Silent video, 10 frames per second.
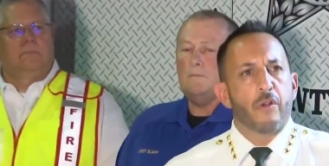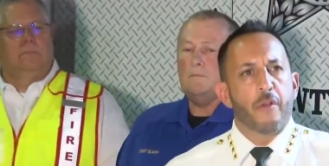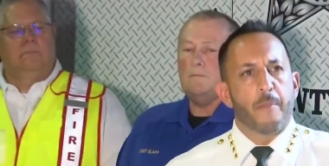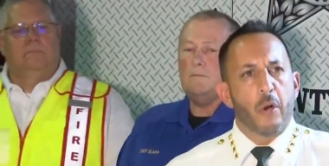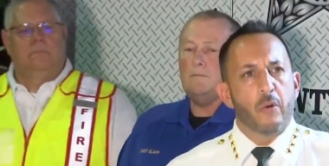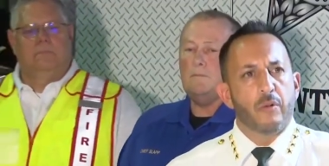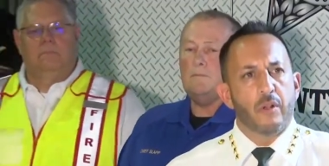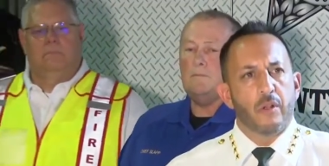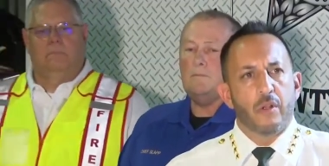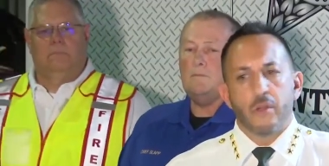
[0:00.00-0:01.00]
Speaker 1: the boat.
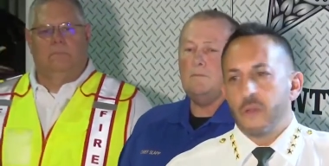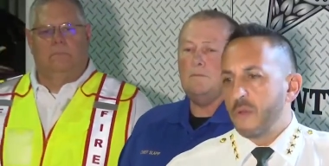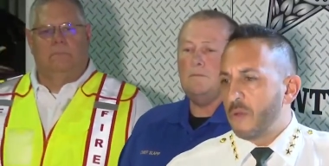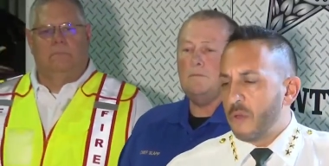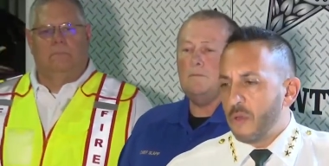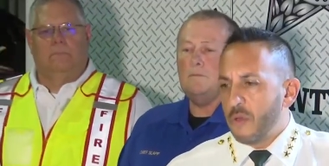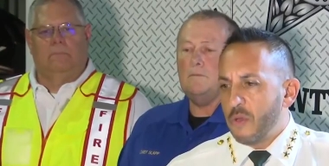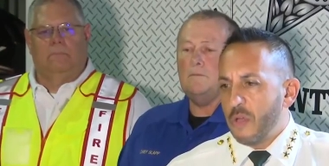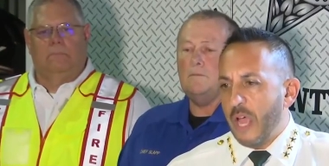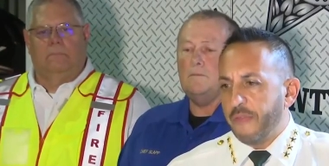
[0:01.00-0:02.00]

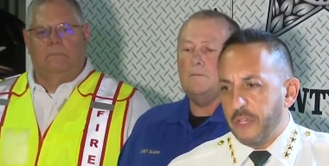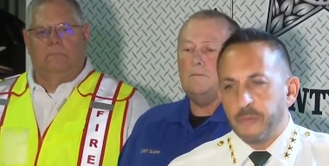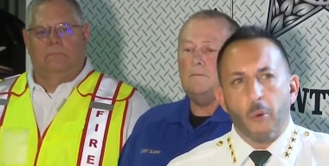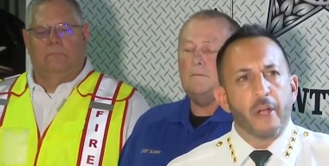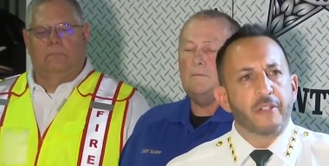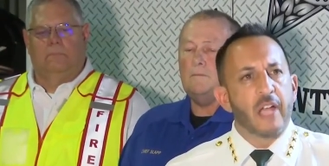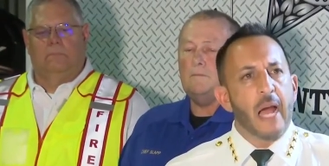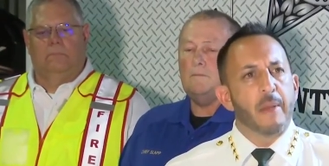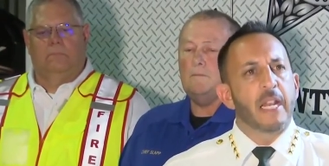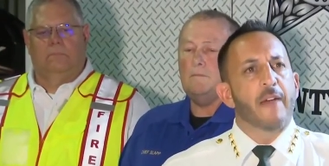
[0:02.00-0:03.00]
At this point in
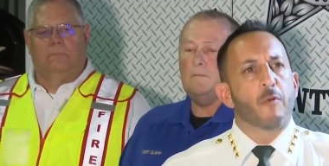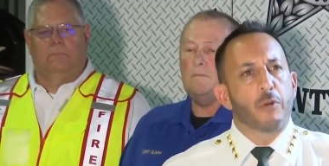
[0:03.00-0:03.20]
time, he never